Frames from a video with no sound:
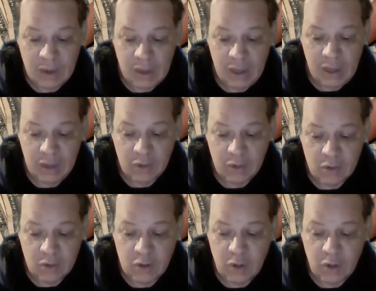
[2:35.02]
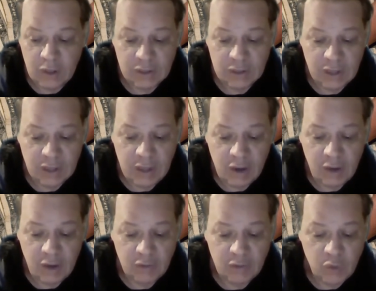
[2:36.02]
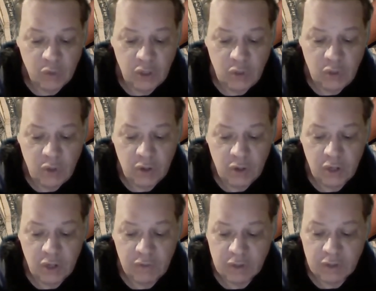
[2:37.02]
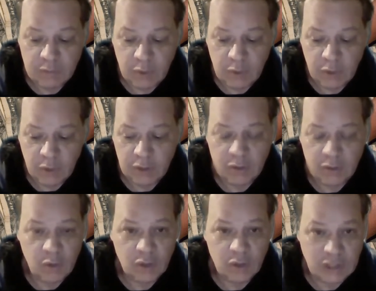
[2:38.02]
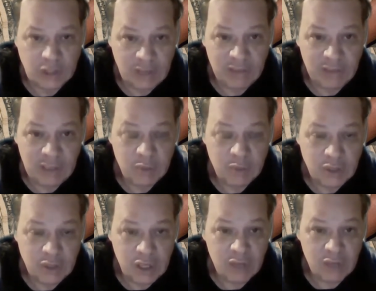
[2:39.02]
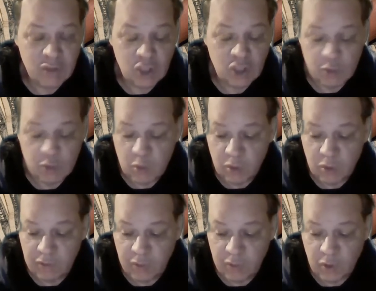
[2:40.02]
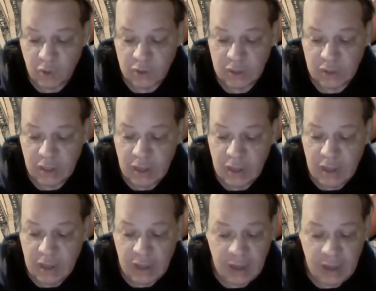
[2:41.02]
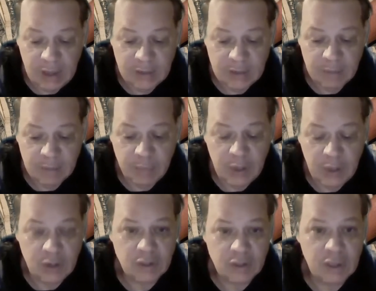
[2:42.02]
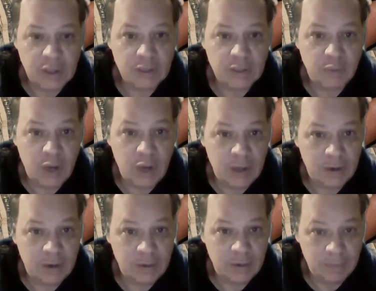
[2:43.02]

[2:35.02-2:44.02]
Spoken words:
And Coca-Cola is laying off 2,200 of its employees, or 17% of its global workforce, as it pairs its brand.